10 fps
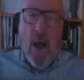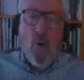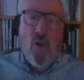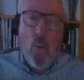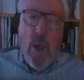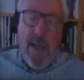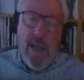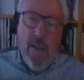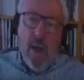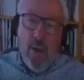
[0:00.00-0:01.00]
So we're
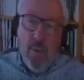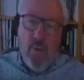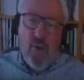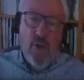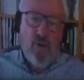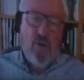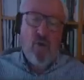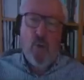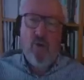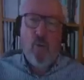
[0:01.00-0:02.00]
in an absurd
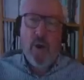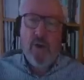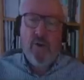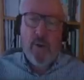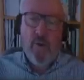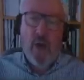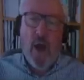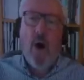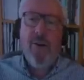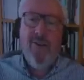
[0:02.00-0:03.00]
situation where these numbers
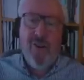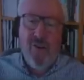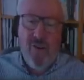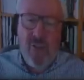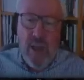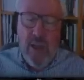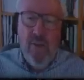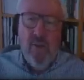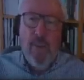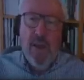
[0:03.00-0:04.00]
are
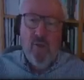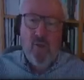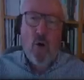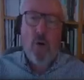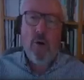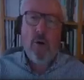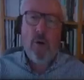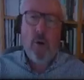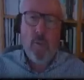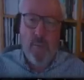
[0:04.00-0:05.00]
designed to make
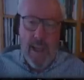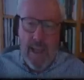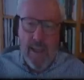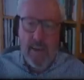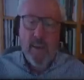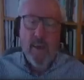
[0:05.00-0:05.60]
Scotland look bad.